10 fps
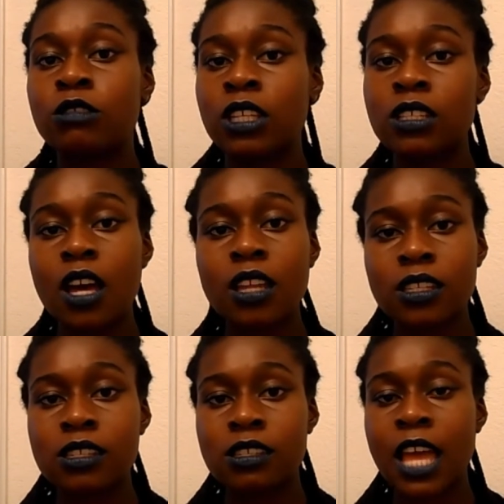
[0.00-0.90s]
You need to
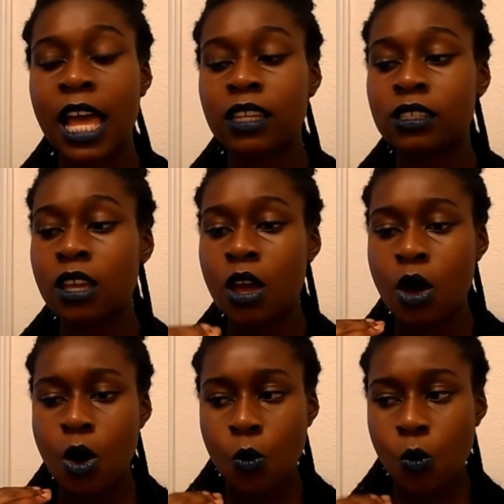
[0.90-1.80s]
understand
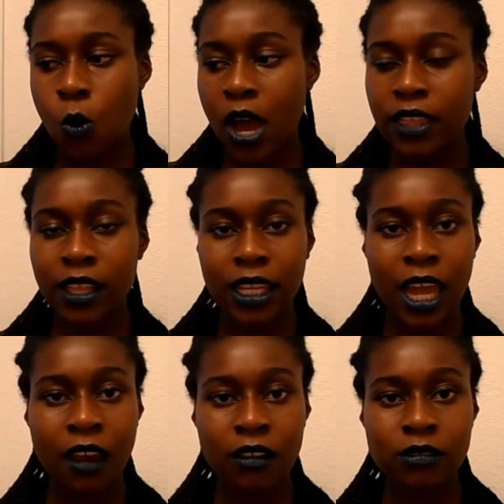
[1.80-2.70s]
why that
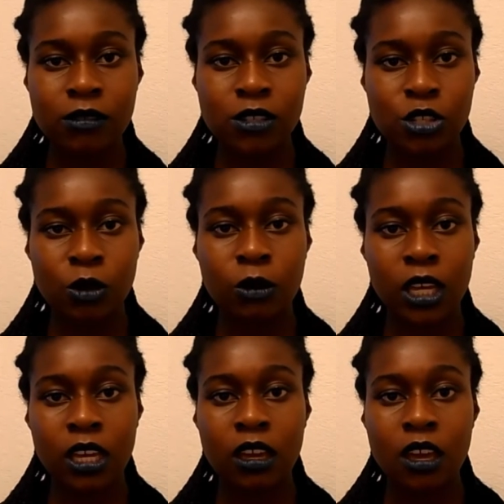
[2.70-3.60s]
character is
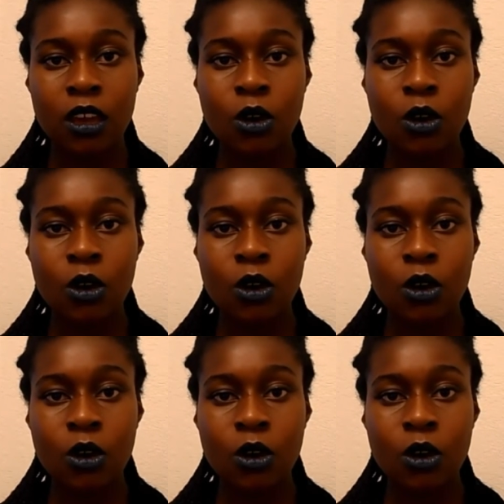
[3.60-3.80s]
doing